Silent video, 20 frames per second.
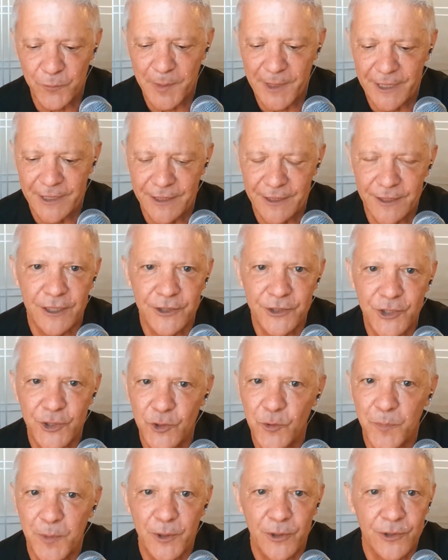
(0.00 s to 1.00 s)
been
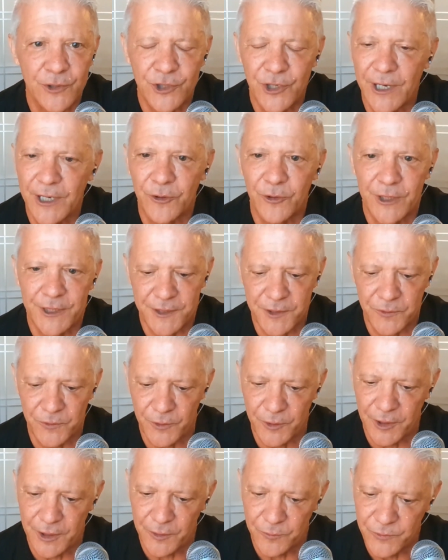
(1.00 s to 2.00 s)
super generous
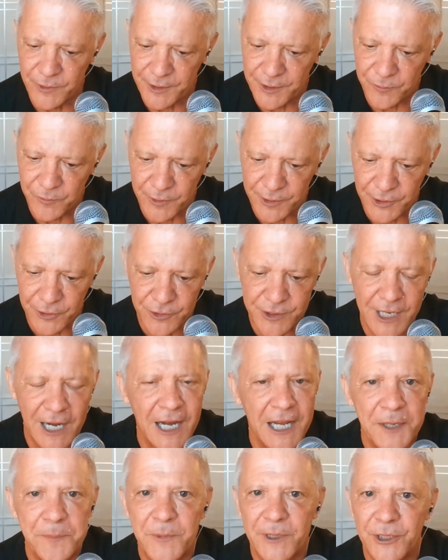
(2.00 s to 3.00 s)
with your
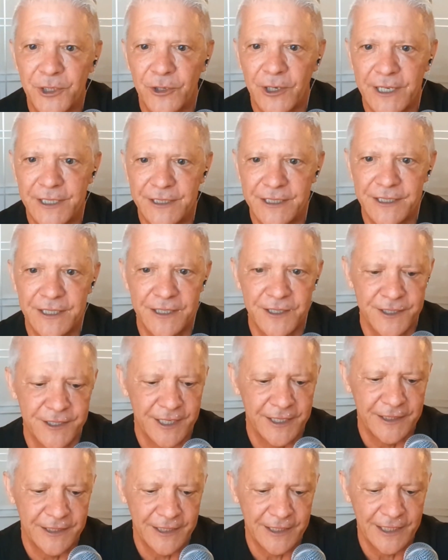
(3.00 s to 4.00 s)
time and your ideas,
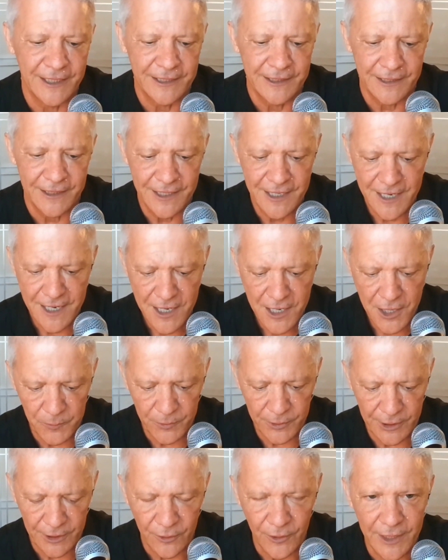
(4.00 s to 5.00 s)
and
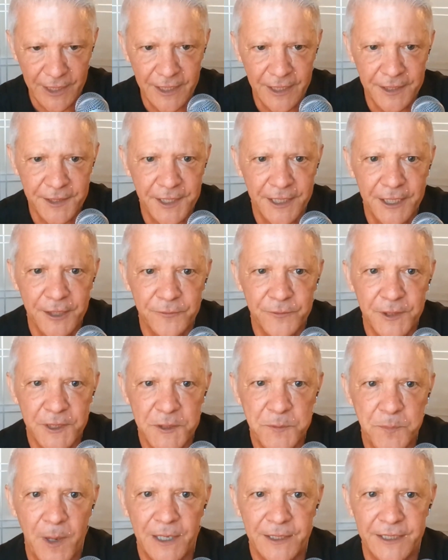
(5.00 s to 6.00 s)
I think of
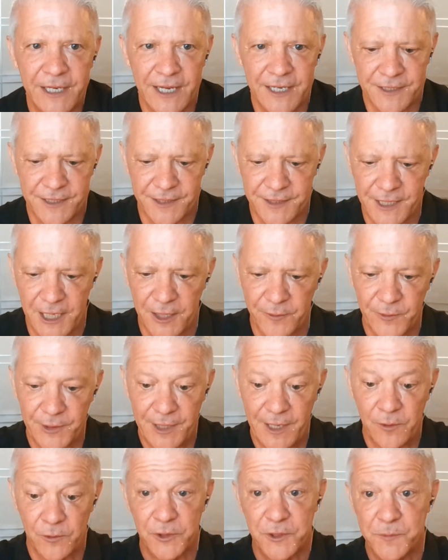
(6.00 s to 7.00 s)
this podcast as kind of a
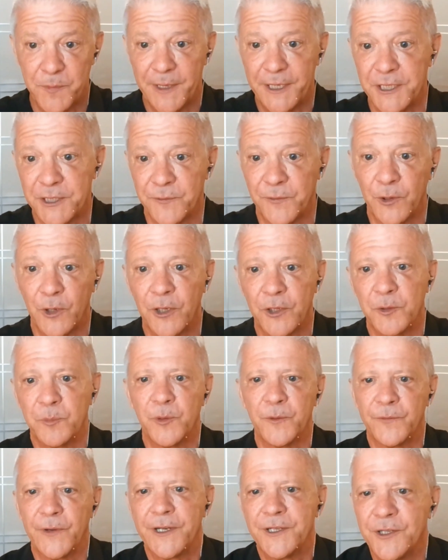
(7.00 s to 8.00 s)
knowledge base for other
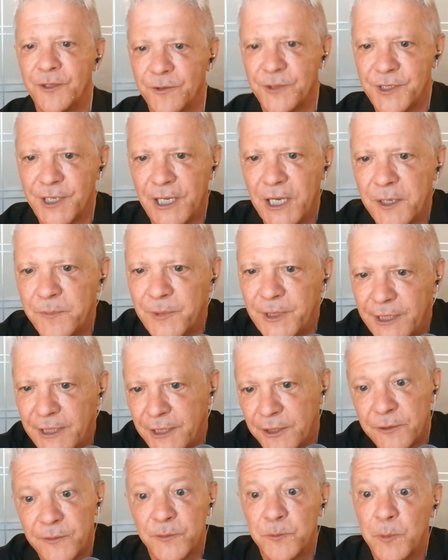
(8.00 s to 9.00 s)
professionals to come and
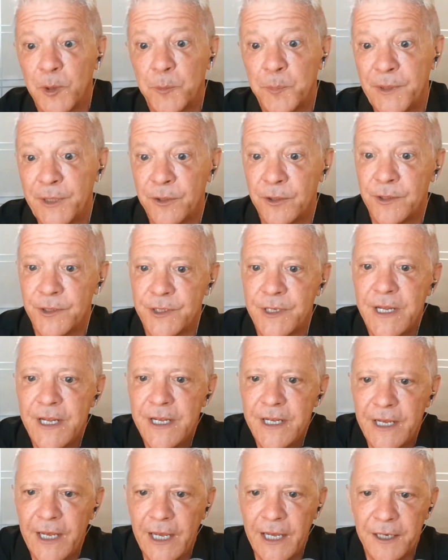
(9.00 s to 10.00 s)
hear from our peers.
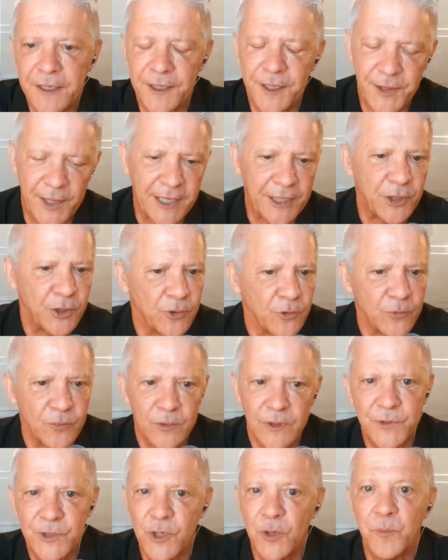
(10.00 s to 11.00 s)
And thank
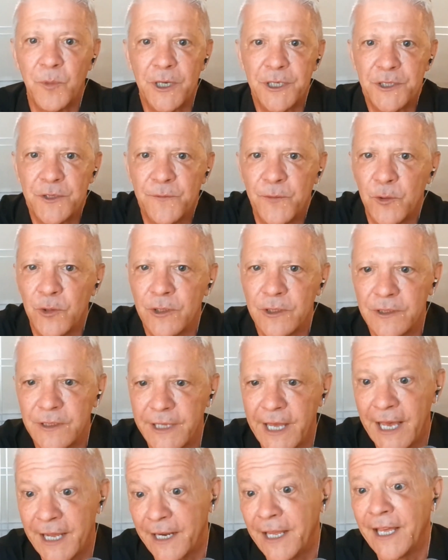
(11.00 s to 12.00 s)
you so much for
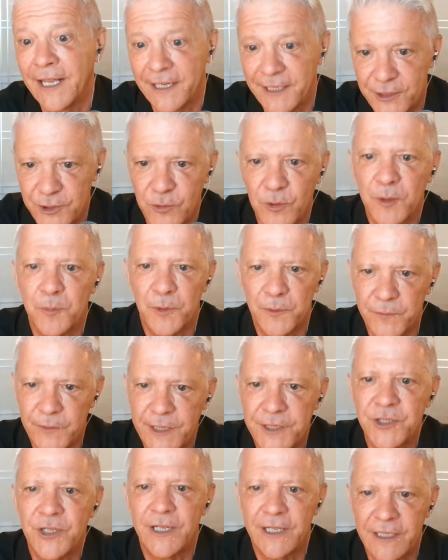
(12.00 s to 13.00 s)
adding to our
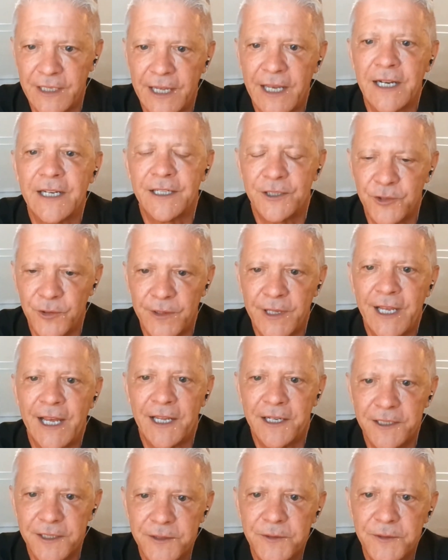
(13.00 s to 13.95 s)
profession and adding to that.